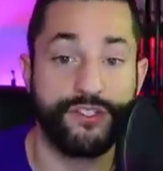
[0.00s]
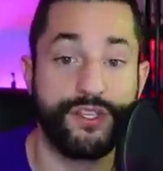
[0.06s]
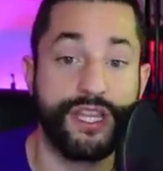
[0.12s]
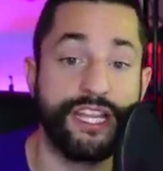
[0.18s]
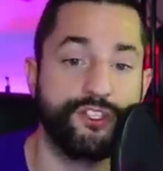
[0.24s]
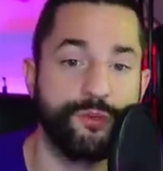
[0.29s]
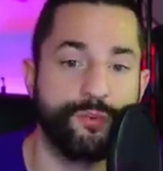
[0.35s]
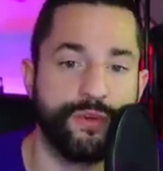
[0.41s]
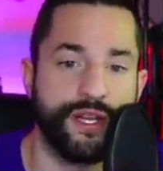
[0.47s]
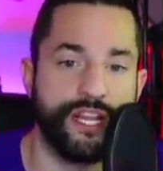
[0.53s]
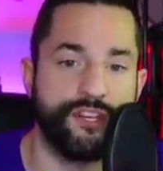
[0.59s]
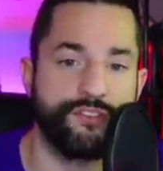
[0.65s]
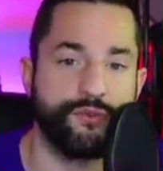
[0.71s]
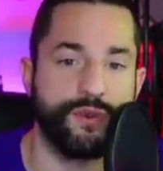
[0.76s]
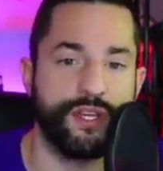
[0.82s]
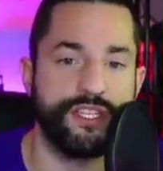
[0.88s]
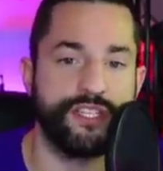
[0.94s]
So that's
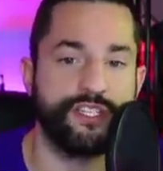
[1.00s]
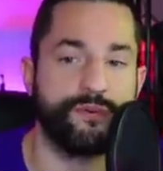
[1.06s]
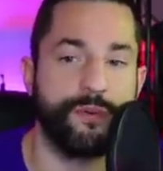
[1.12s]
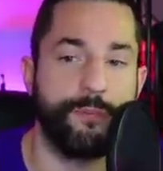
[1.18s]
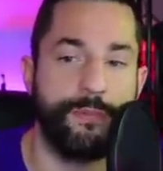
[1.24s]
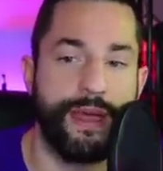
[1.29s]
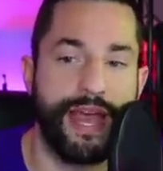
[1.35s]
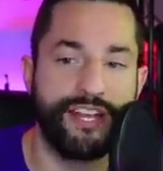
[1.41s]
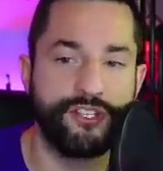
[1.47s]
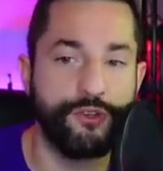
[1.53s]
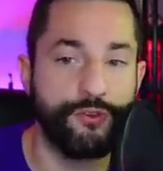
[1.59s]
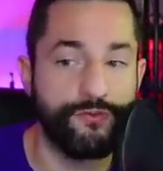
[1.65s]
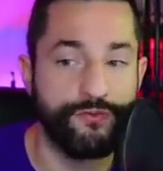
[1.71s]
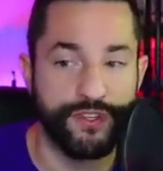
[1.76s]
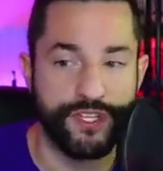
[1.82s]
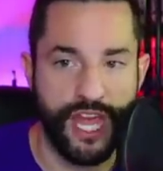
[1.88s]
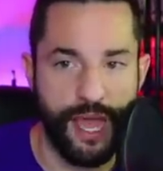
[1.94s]
supernatural regions, but
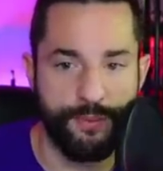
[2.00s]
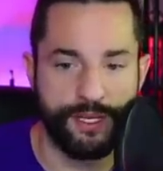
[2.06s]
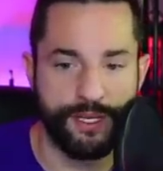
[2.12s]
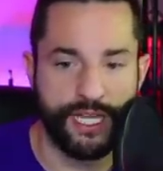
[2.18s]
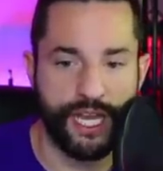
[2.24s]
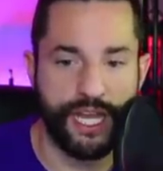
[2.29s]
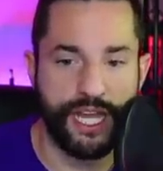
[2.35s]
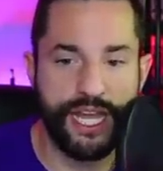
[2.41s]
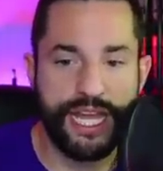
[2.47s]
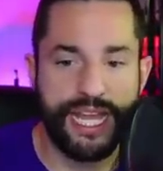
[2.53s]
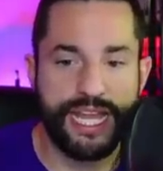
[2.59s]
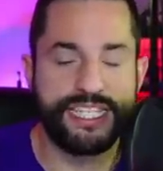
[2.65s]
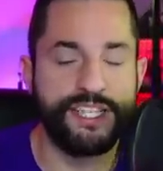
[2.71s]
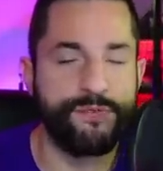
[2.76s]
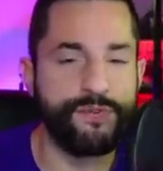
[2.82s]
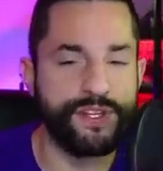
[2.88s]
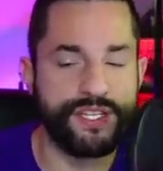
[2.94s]
magical phenomena
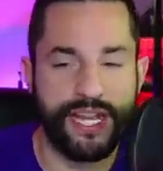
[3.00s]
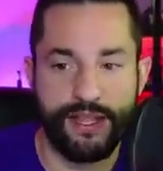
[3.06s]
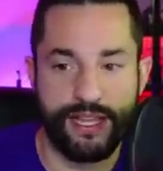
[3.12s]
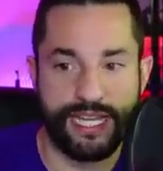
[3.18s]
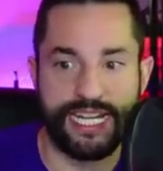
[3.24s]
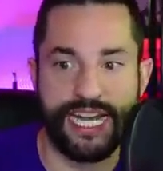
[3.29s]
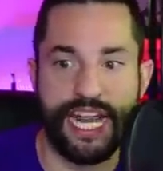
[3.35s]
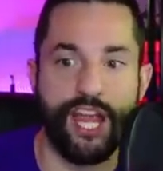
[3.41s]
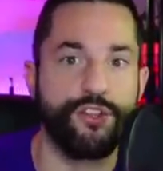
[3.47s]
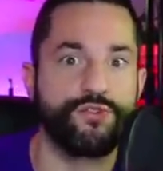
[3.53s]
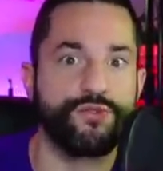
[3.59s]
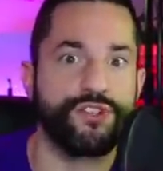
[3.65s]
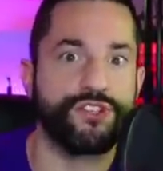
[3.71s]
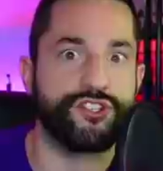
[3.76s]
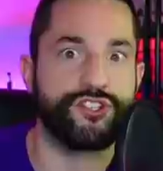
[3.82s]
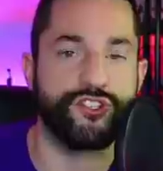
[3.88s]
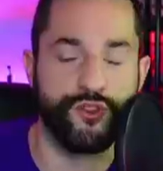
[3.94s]
is different, like an
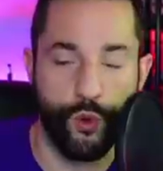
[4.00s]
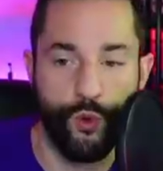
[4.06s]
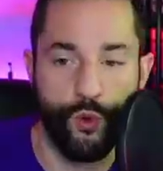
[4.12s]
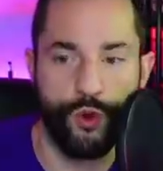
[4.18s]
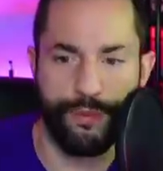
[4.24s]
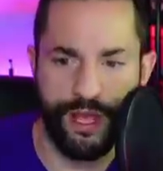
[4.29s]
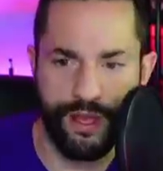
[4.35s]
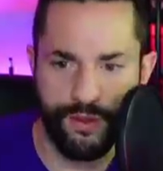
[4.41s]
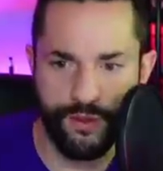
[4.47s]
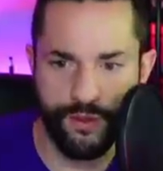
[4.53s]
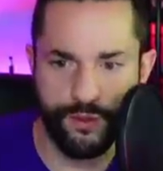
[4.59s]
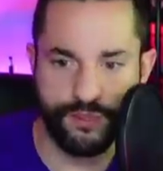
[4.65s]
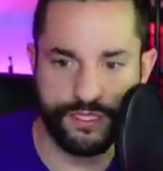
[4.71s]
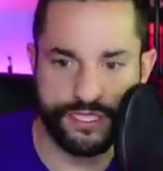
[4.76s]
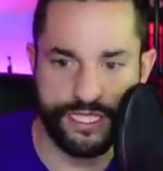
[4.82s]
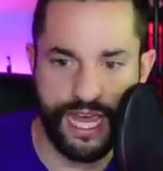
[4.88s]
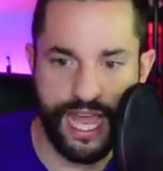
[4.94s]
eldritch storm. How
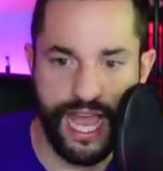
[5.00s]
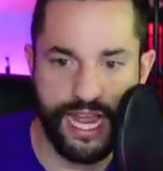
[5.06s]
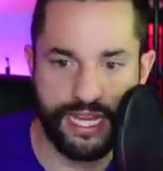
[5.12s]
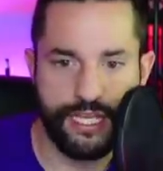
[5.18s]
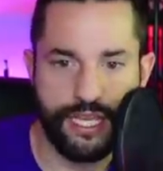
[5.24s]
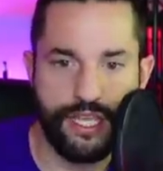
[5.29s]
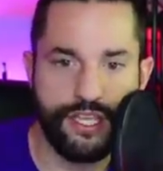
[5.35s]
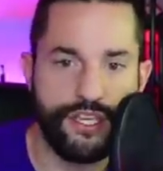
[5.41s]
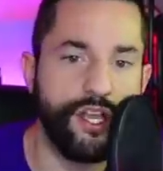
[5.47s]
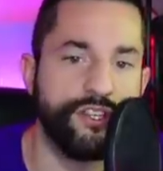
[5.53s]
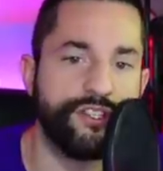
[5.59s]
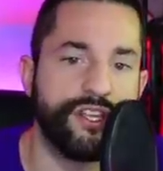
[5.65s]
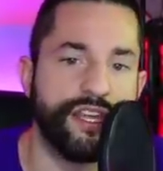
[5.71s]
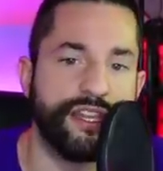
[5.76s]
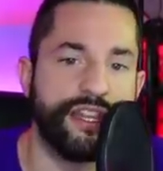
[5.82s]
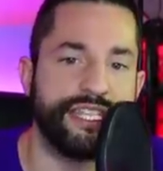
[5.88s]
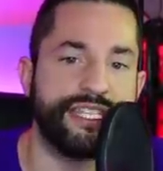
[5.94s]
cool is that? You
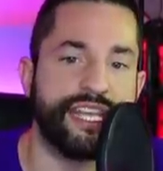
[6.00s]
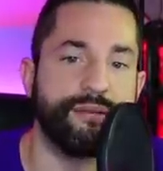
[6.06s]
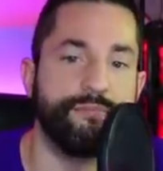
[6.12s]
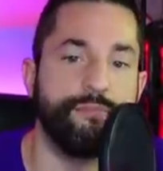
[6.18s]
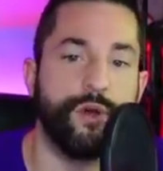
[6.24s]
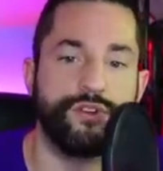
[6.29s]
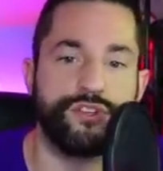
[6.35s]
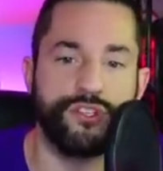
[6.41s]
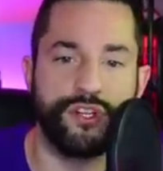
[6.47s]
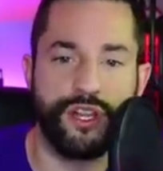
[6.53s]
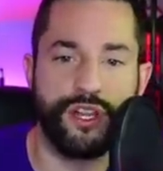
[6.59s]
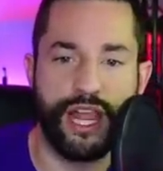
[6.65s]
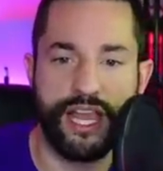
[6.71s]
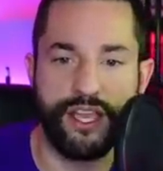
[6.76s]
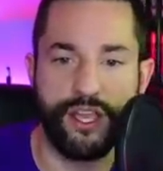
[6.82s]
also got things like emotional